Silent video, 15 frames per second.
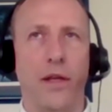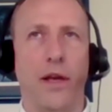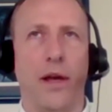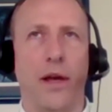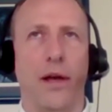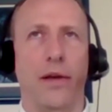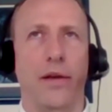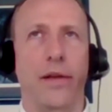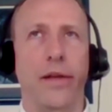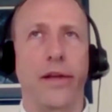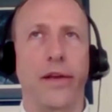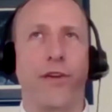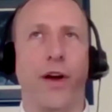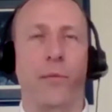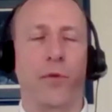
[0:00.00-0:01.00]
uh,
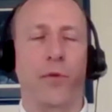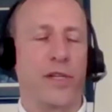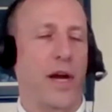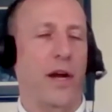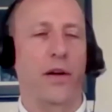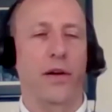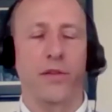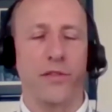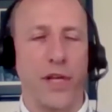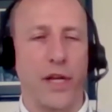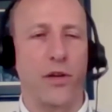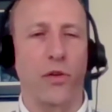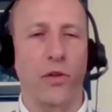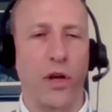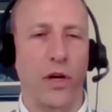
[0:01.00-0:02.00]
if I'm retired and say
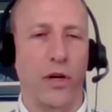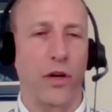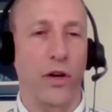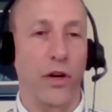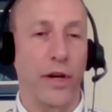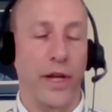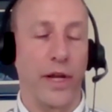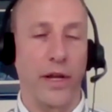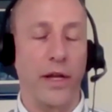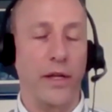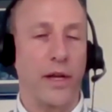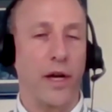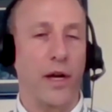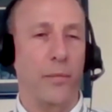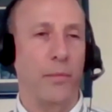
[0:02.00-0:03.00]
no longer earning an
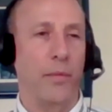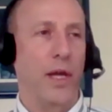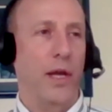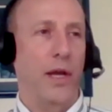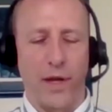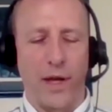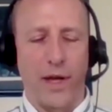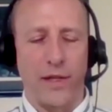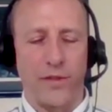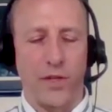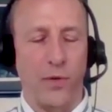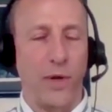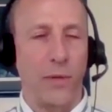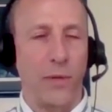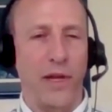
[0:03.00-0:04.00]
income, I
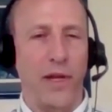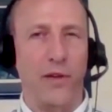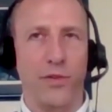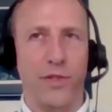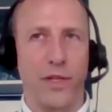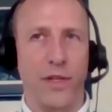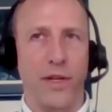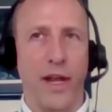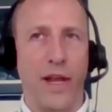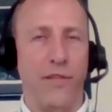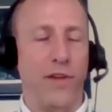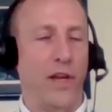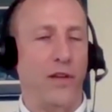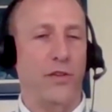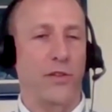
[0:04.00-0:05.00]
still want to be interested in
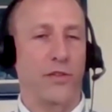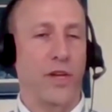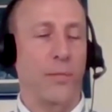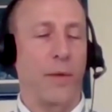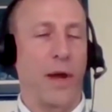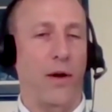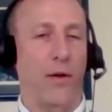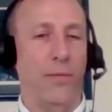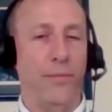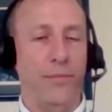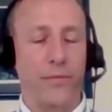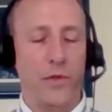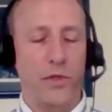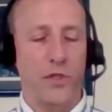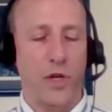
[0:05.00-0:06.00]
aviation somehow.
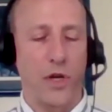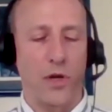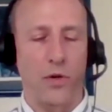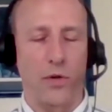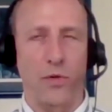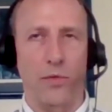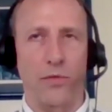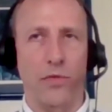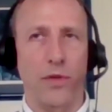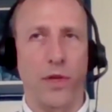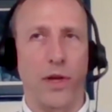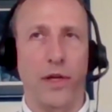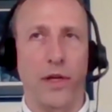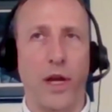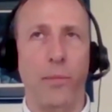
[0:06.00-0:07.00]
So
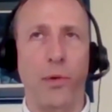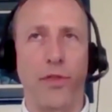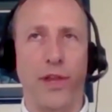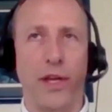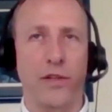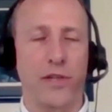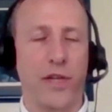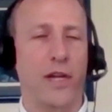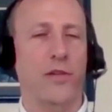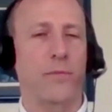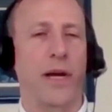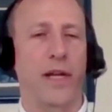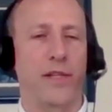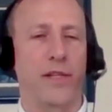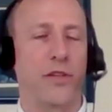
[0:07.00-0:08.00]
mm-hmm. a couple things catch
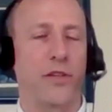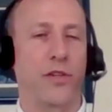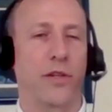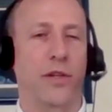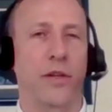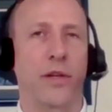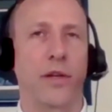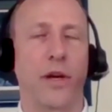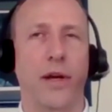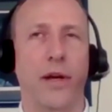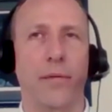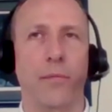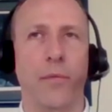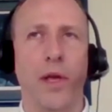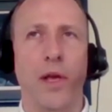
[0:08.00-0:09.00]
my attention.
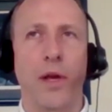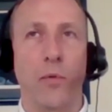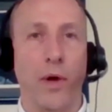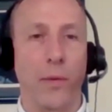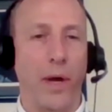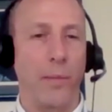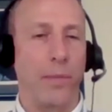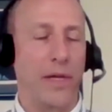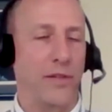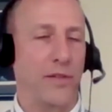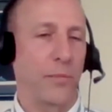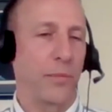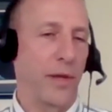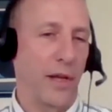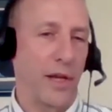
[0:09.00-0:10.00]
Um, one might be
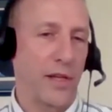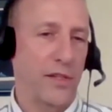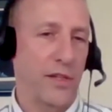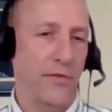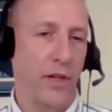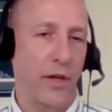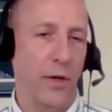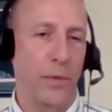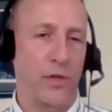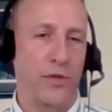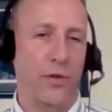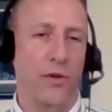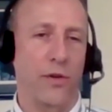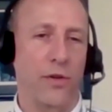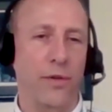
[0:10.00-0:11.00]
something like Civil Air
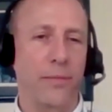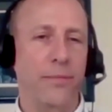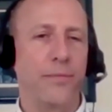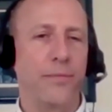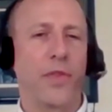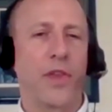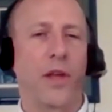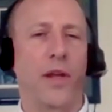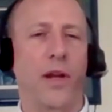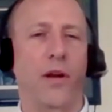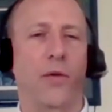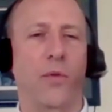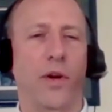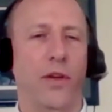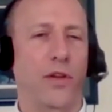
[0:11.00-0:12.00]
Patrol, you
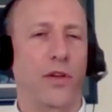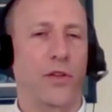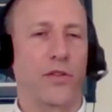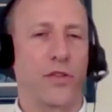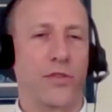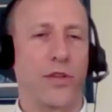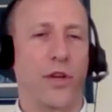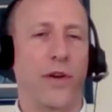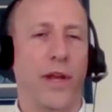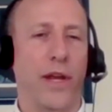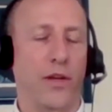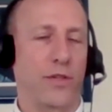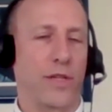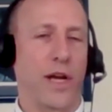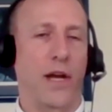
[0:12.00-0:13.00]
know, where you can just
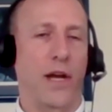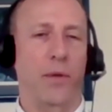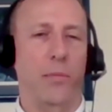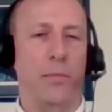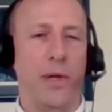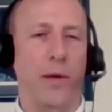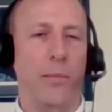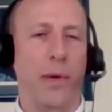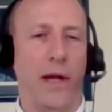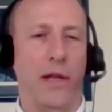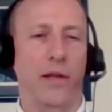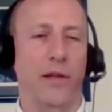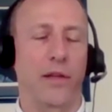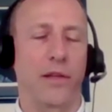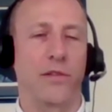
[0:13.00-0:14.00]
donate your time and be a
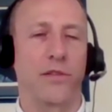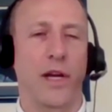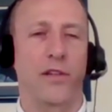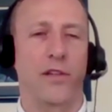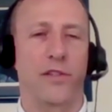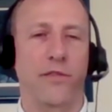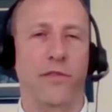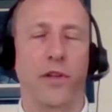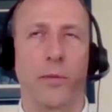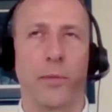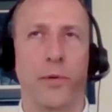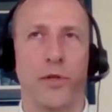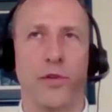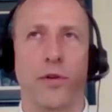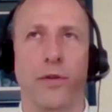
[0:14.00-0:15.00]
pilot inside Civil Air
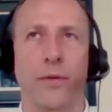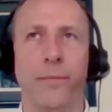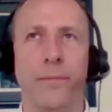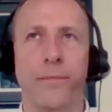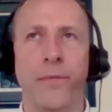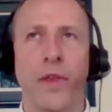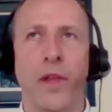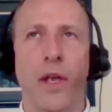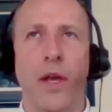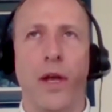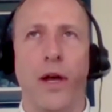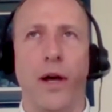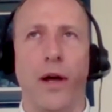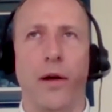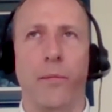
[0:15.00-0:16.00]
Patrol.
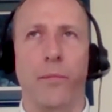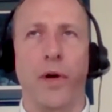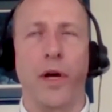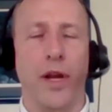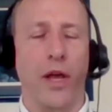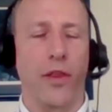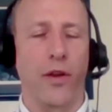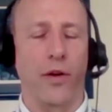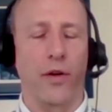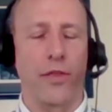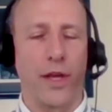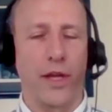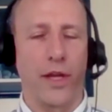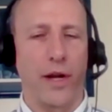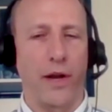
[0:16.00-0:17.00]
Um, another
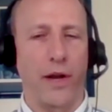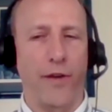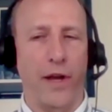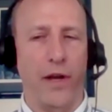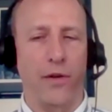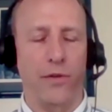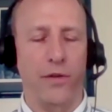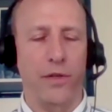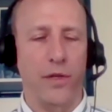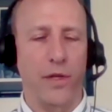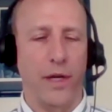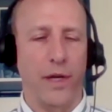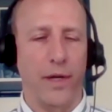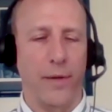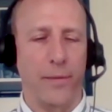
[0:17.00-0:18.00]
thing that I found
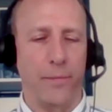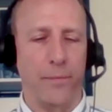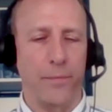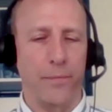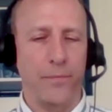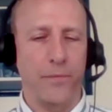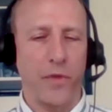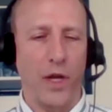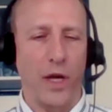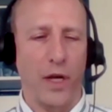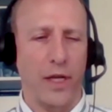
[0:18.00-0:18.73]
um, a